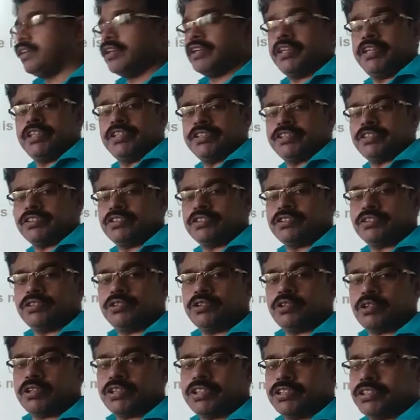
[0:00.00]
Keats,
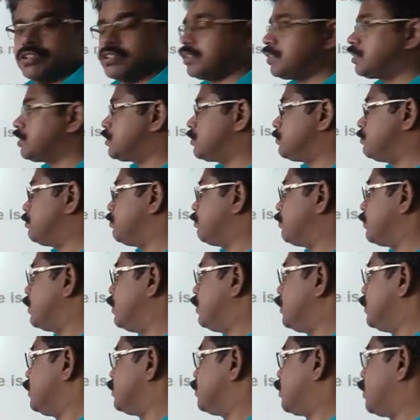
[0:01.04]
John Keats.
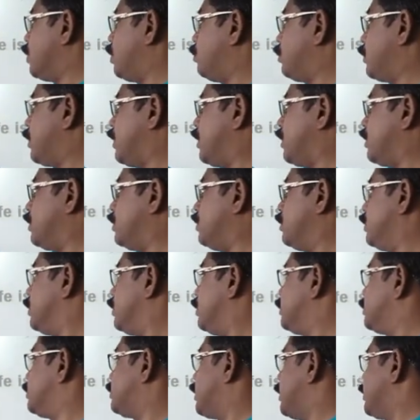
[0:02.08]
So now here,
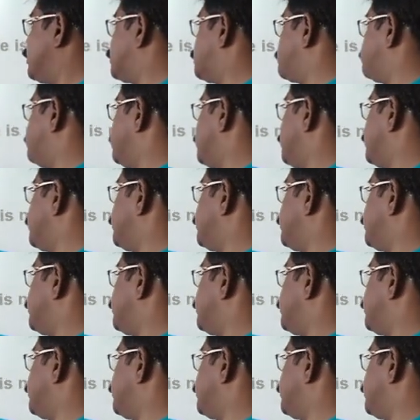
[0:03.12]
Shakespeare